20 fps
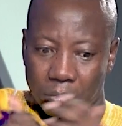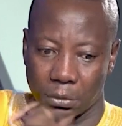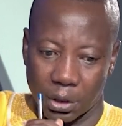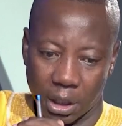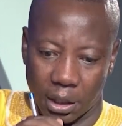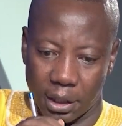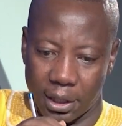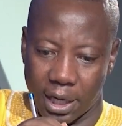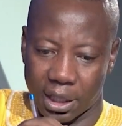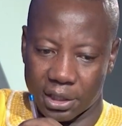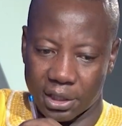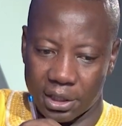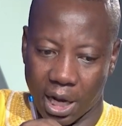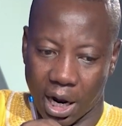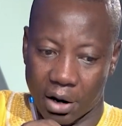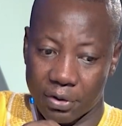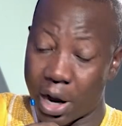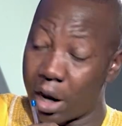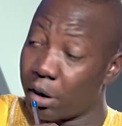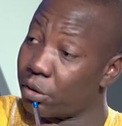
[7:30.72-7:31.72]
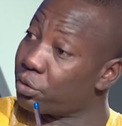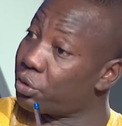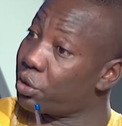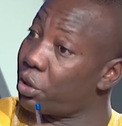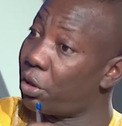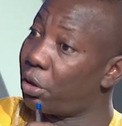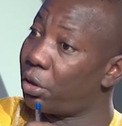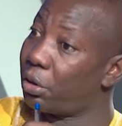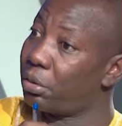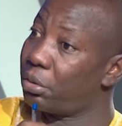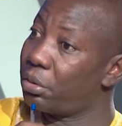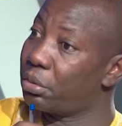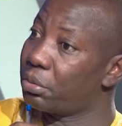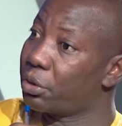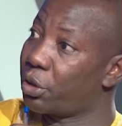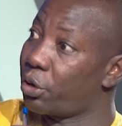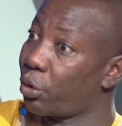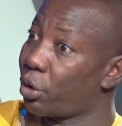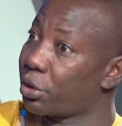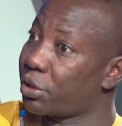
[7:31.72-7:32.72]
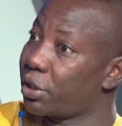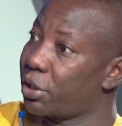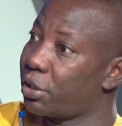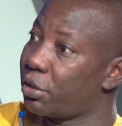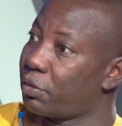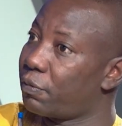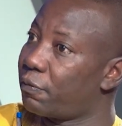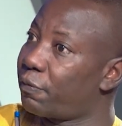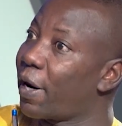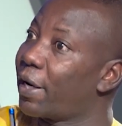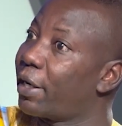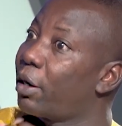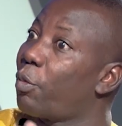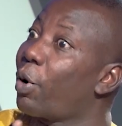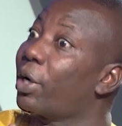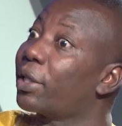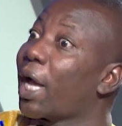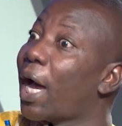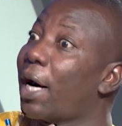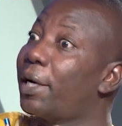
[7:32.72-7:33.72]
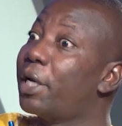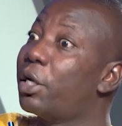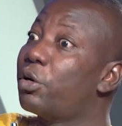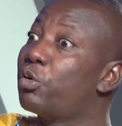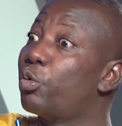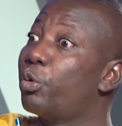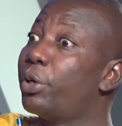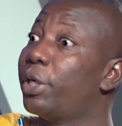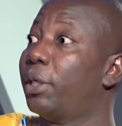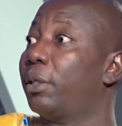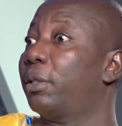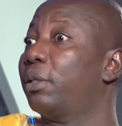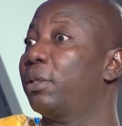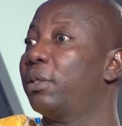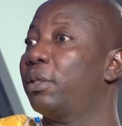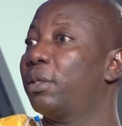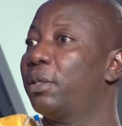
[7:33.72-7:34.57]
it doesn't arouse your curiosity to find out what are they doing.